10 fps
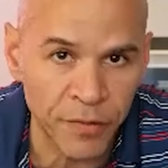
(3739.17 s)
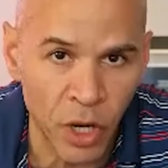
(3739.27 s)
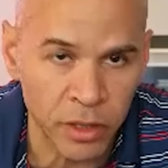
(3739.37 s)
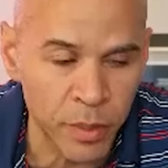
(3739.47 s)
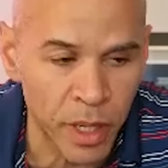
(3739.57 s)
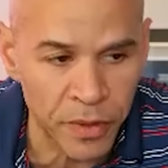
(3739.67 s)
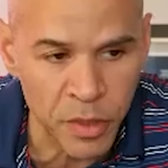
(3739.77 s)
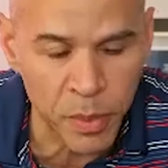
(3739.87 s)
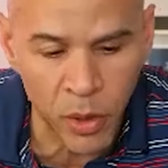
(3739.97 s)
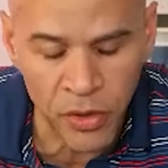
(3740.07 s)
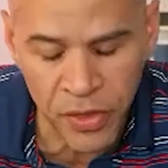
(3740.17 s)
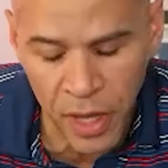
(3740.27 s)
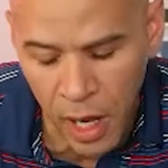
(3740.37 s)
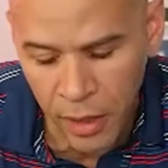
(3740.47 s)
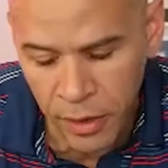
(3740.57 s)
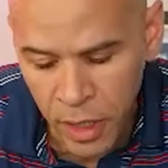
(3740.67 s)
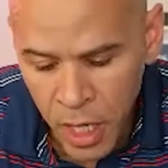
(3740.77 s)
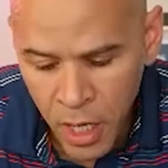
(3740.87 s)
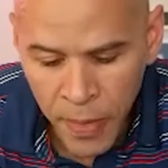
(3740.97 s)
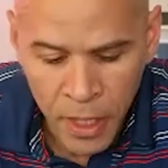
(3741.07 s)
I've talked about this both on
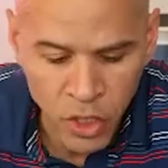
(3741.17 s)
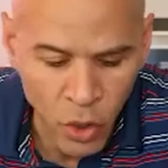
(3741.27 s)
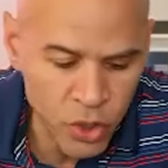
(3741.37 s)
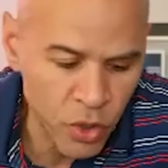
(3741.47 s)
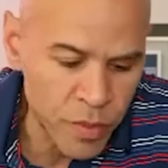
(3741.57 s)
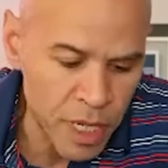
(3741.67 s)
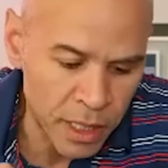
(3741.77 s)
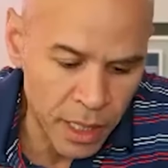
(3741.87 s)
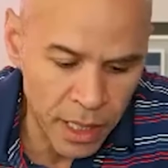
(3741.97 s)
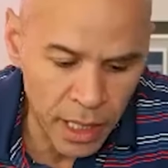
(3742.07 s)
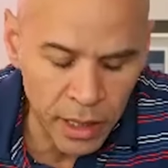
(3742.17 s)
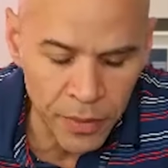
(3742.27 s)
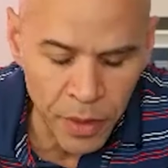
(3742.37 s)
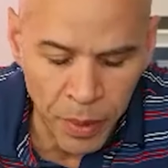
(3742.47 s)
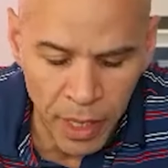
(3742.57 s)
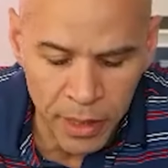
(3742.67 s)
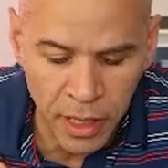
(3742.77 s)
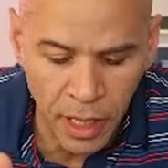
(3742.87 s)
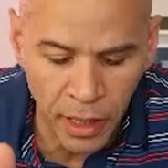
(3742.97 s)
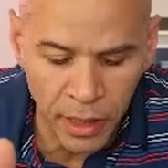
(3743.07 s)
social media and on the
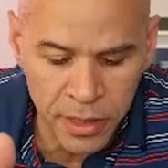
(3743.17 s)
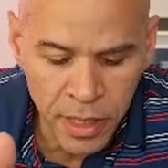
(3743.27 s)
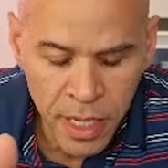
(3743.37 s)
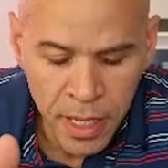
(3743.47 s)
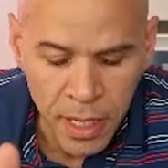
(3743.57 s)
podcast,